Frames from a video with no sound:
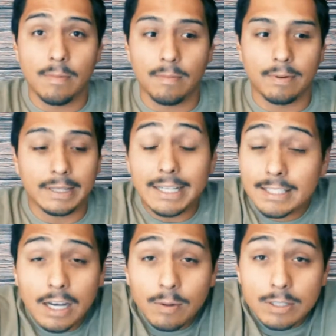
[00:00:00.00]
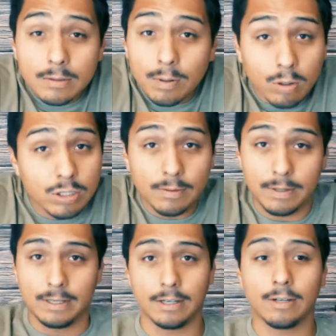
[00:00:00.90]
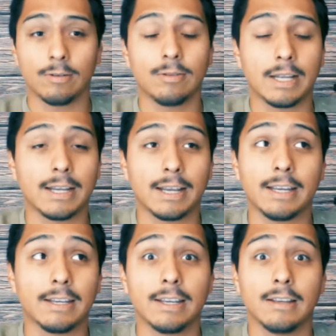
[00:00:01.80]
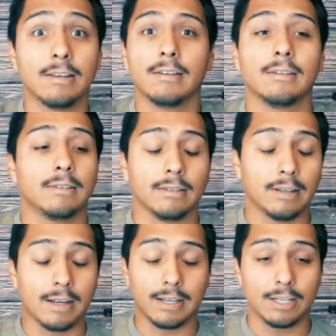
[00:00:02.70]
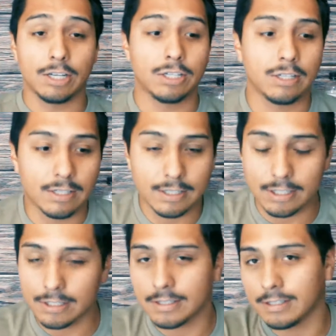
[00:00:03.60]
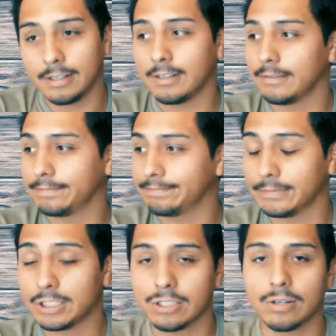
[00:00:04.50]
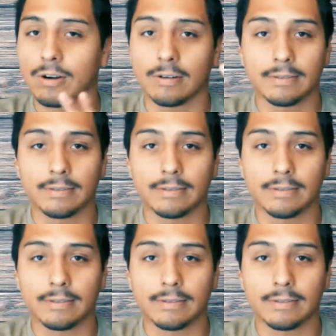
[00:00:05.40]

but that's how it's supposed to be, you know. Like it's just hard.